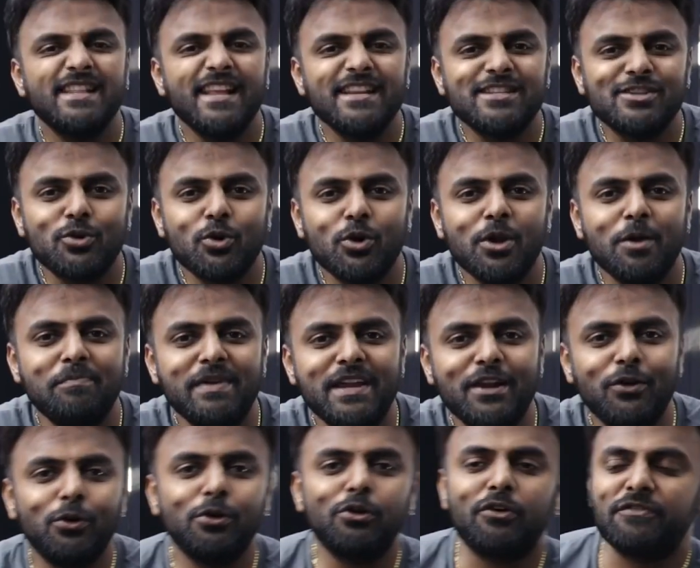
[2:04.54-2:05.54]
let's roll a
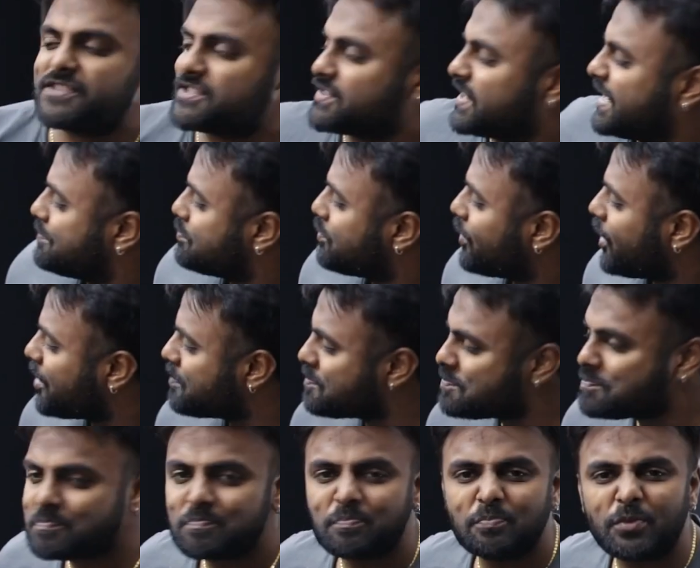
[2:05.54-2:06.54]
B-roll of Street Bob
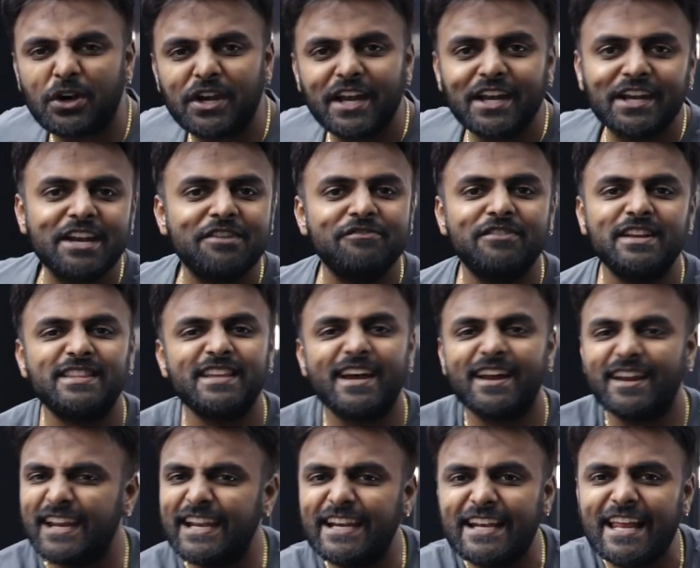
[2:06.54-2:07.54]
protected with
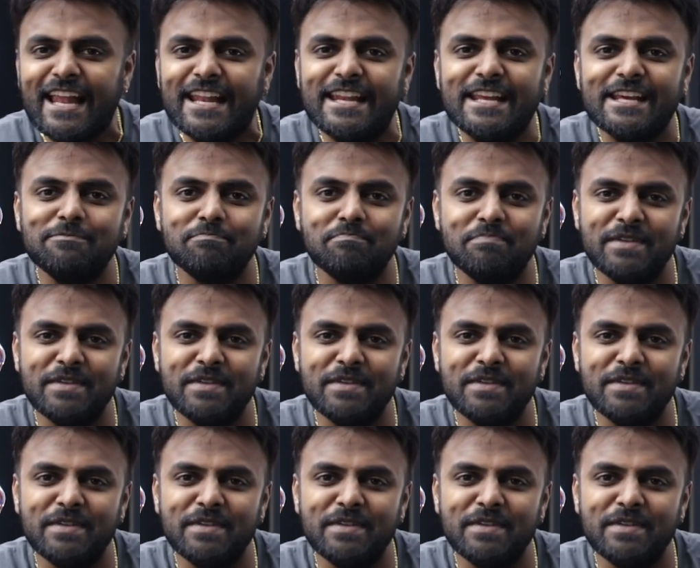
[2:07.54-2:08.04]
our Italian